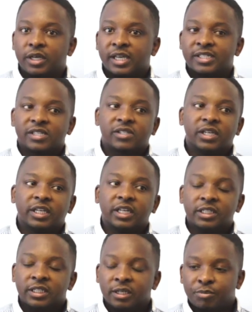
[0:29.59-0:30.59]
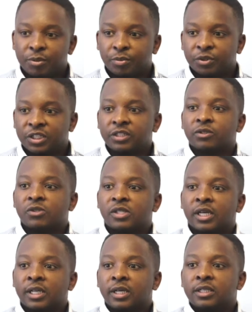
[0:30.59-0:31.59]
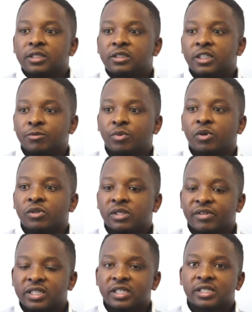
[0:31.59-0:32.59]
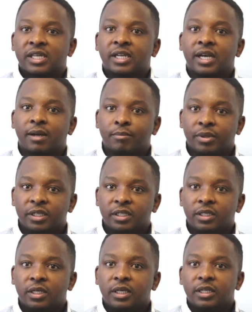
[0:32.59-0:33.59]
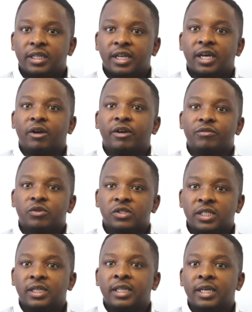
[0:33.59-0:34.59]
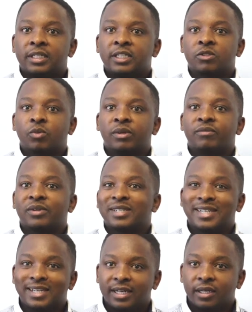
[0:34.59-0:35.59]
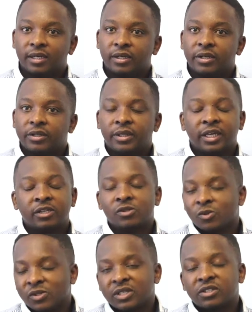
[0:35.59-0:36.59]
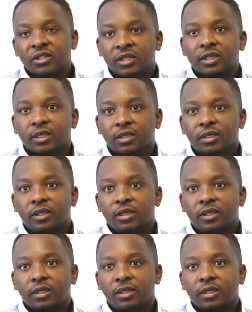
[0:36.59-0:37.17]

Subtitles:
As I said earlier, that people tend to think that just because they've registered a company, they now have to sit there and just wait for a tender. There is no such a thing.